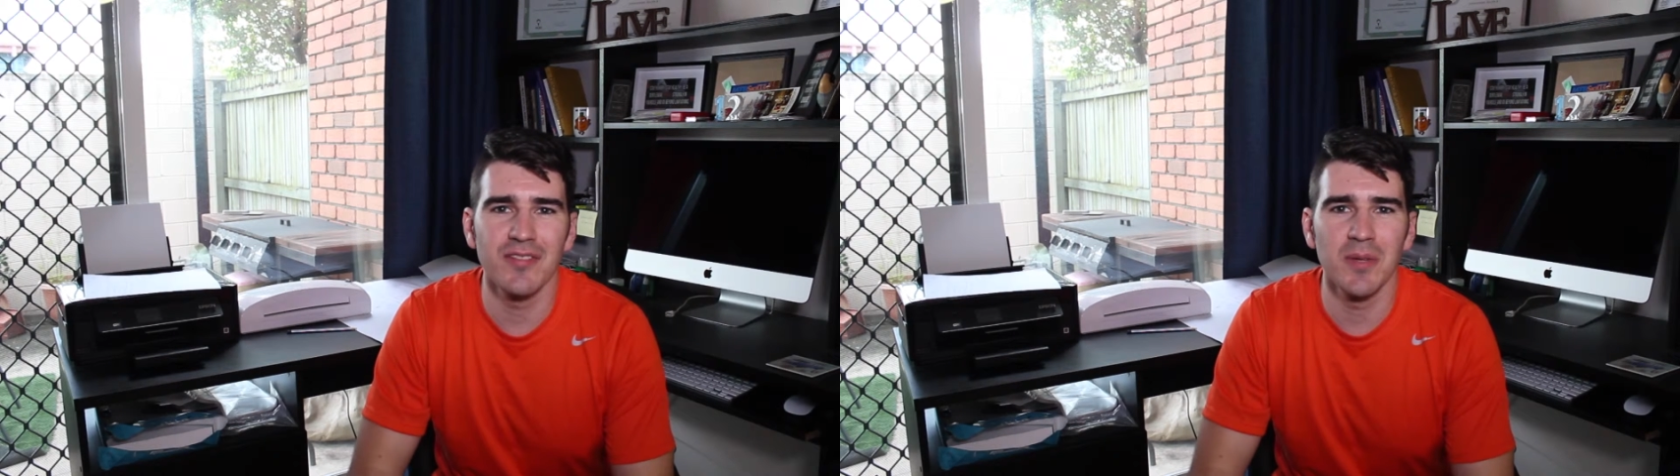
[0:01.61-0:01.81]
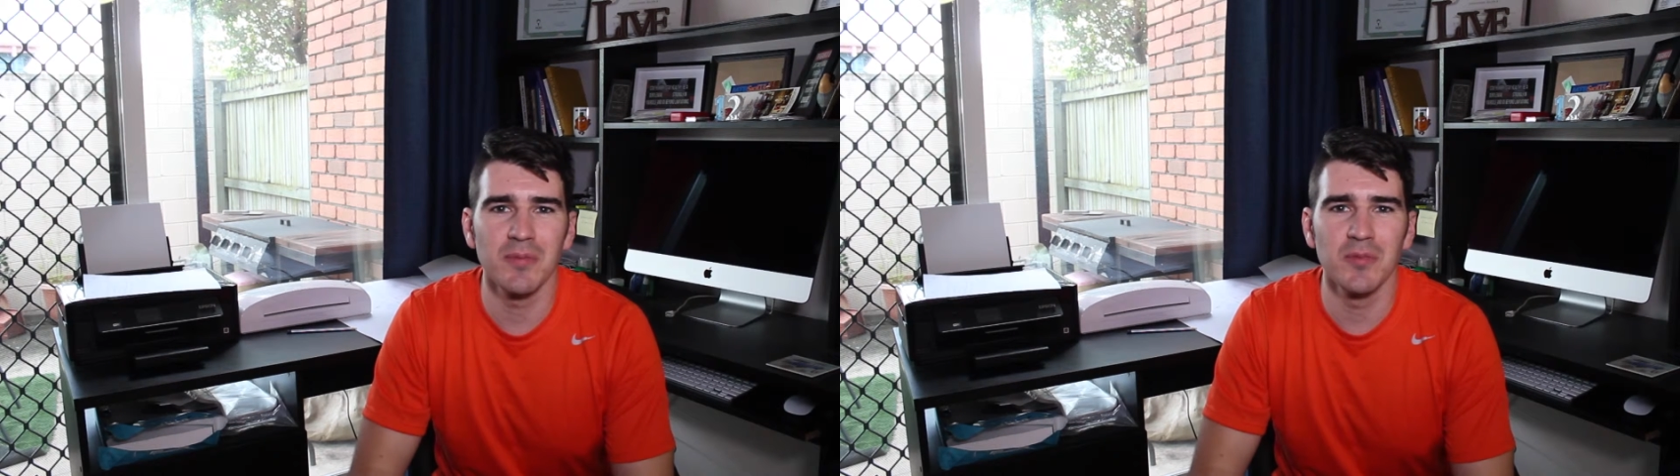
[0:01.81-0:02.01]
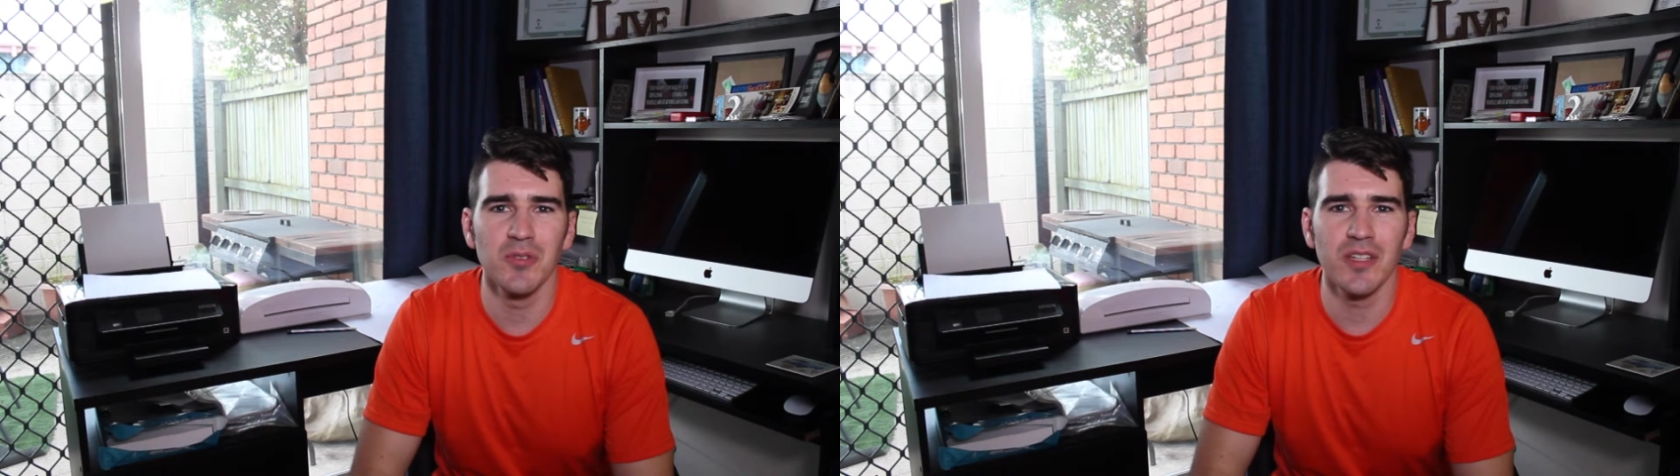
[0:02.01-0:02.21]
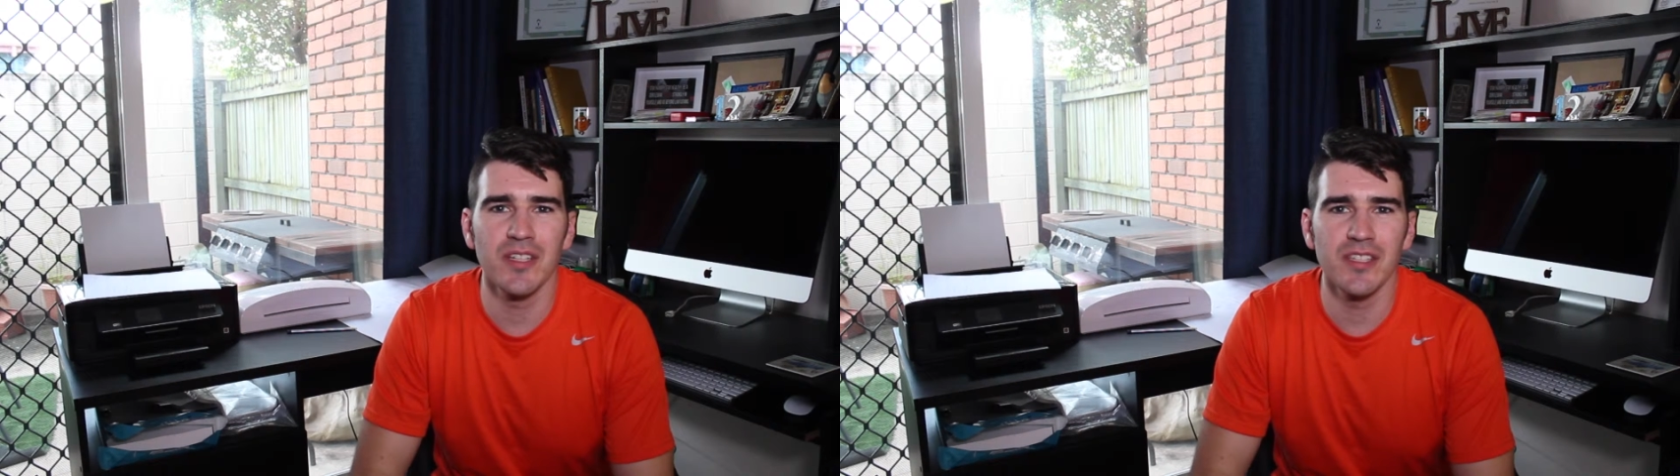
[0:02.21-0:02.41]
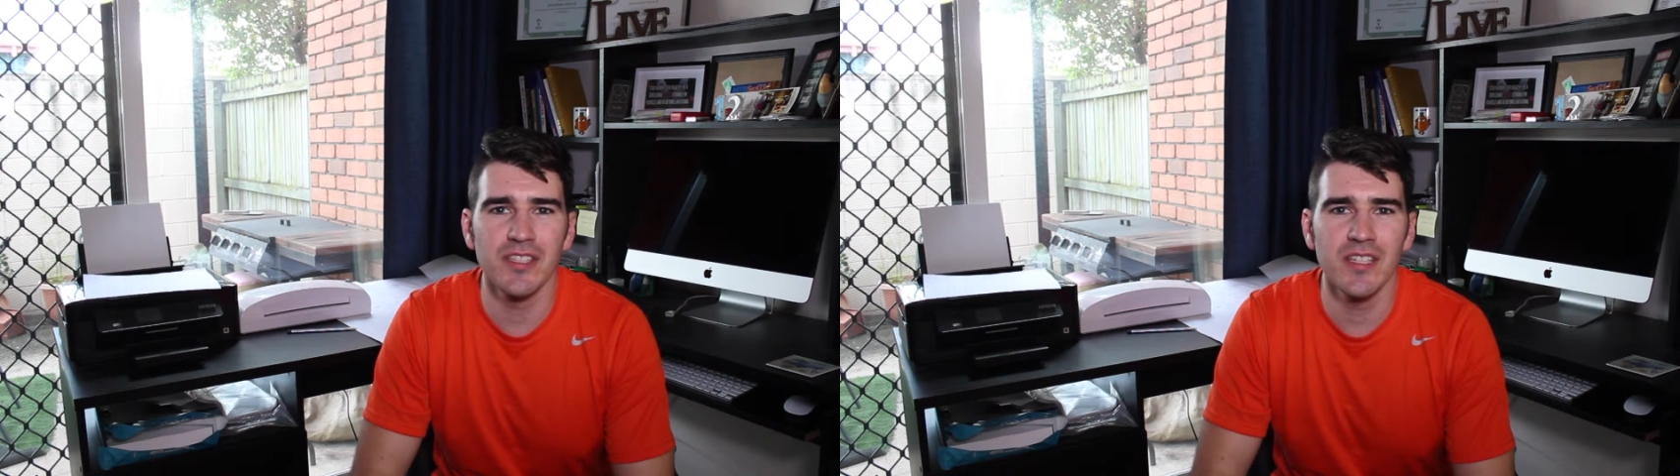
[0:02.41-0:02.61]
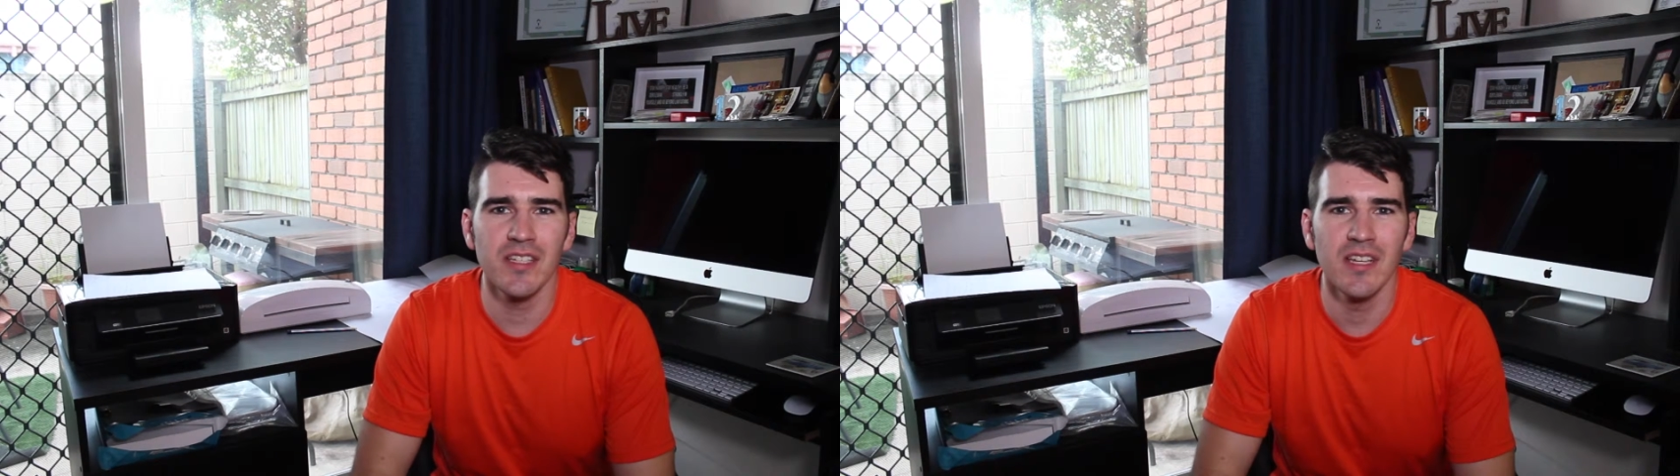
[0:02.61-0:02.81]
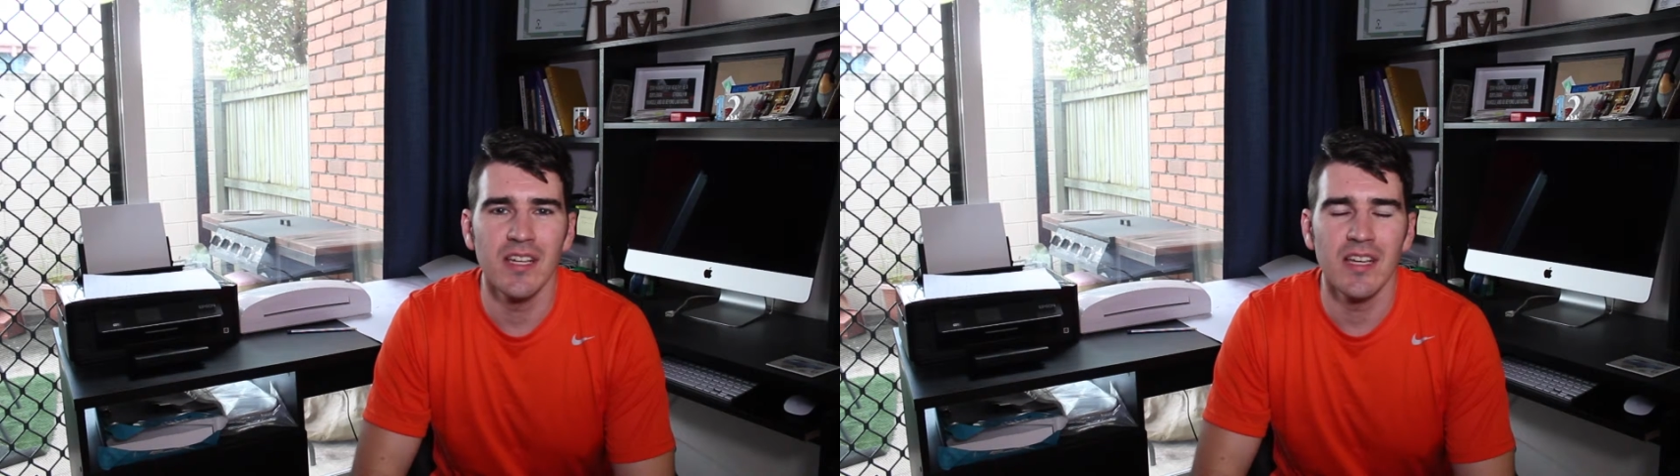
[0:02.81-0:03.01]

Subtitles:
from Optimal Conditioning.